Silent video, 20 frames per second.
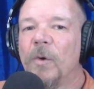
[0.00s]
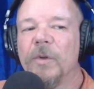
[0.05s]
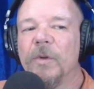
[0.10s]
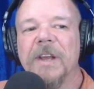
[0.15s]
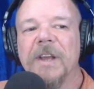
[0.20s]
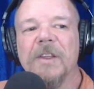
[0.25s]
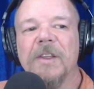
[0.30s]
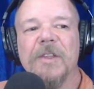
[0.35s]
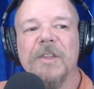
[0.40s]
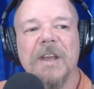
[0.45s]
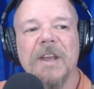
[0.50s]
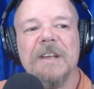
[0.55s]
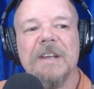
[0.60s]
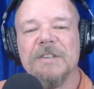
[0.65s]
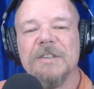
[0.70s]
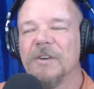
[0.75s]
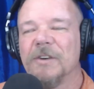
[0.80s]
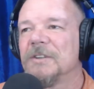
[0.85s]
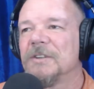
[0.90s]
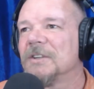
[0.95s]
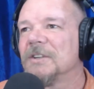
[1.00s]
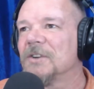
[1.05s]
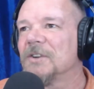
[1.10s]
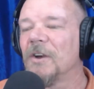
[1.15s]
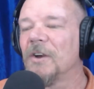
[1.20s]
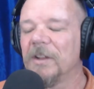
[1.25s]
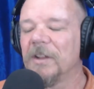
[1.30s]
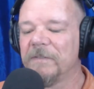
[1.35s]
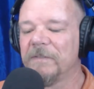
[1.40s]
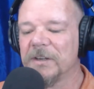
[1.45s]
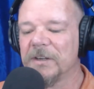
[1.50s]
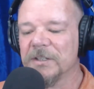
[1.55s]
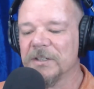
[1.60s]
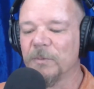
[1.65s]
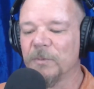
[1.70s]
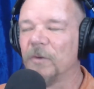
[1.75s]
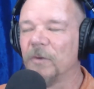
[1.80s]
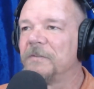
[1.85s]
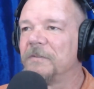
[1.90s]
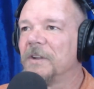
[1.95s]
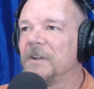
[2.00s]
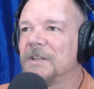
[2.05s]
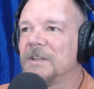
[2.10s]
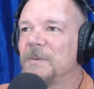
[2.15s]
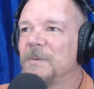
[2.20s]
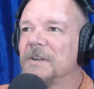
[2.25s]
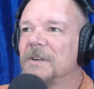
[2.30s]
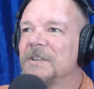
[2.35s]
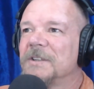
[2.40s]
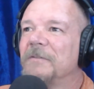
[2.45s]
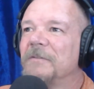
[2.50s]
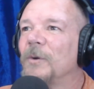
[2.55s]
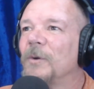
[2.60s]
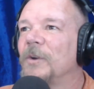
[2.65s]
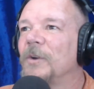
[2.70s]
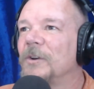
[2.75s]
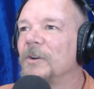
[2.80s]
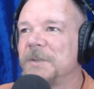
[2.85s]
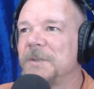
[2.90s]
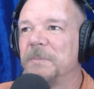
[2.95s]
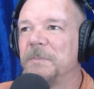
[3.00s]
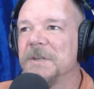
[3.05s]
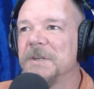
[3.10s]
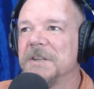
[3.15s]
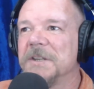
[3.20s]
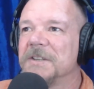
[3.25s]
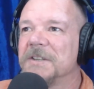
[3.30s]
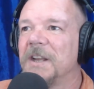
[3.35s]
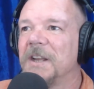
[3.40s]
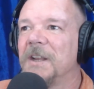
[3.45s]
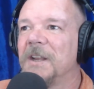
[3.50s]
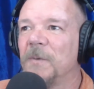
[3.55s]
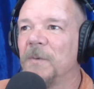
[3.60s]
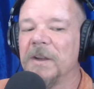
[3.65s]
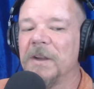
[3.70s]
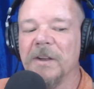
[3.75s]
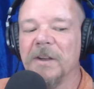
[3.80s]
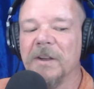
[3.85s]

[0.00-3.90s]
the other thing is you could just go live in a small village because everyone knows your business anyway.